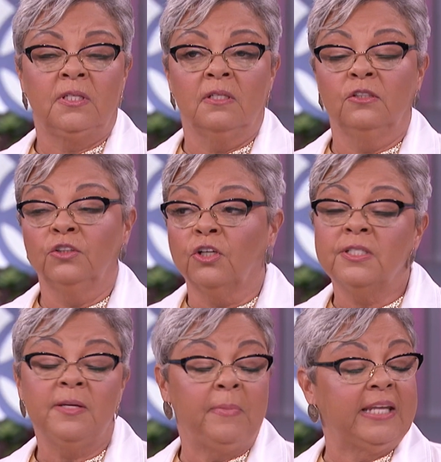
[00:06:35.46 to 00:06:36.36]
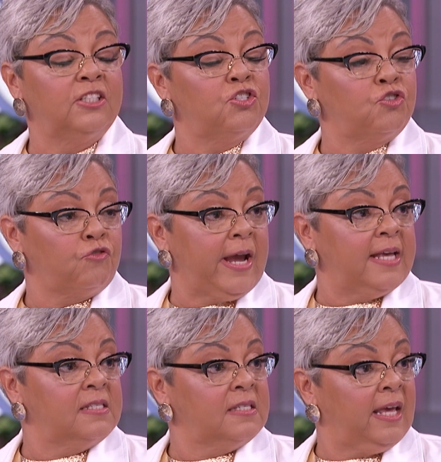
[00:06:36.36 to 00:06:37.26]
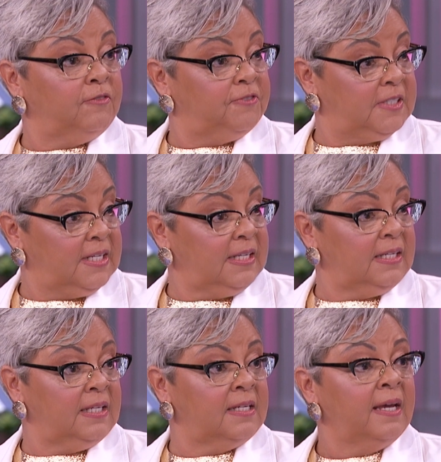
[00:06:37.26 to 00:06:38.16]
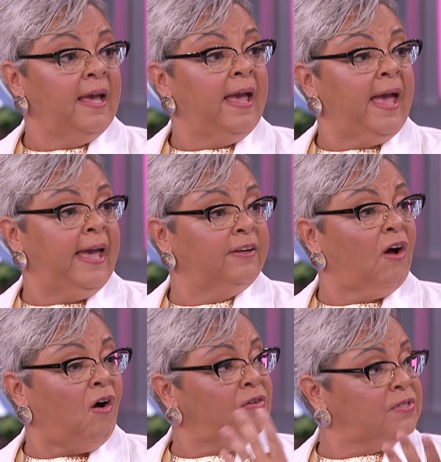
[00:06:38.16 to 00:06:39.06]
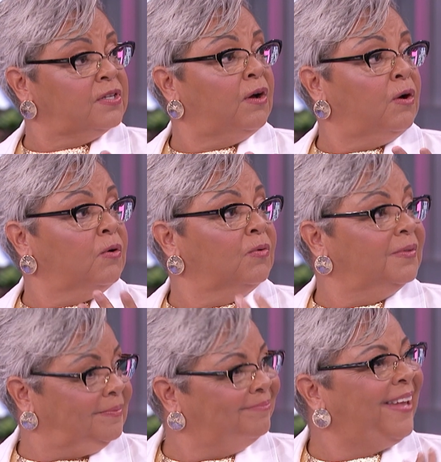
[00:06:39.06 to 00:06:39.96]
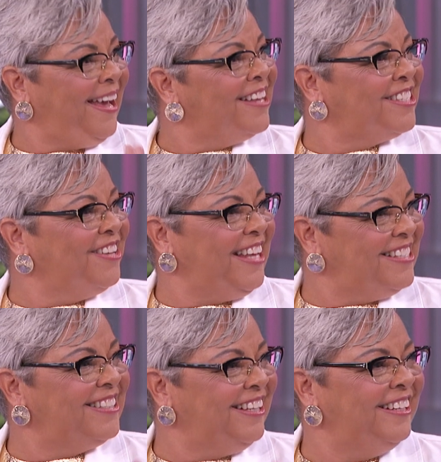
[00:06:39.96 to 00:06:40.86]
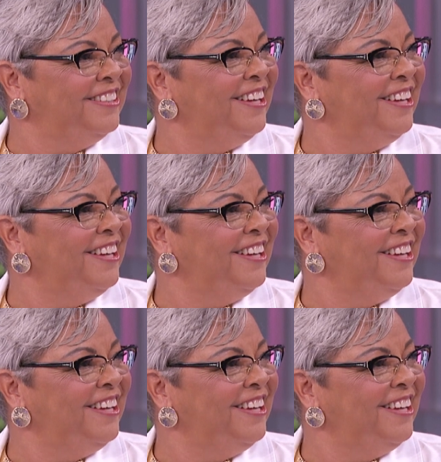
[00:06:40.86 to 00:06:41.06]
to learn to manage stress and fatigue, mm. and also, yeah, so that's uh,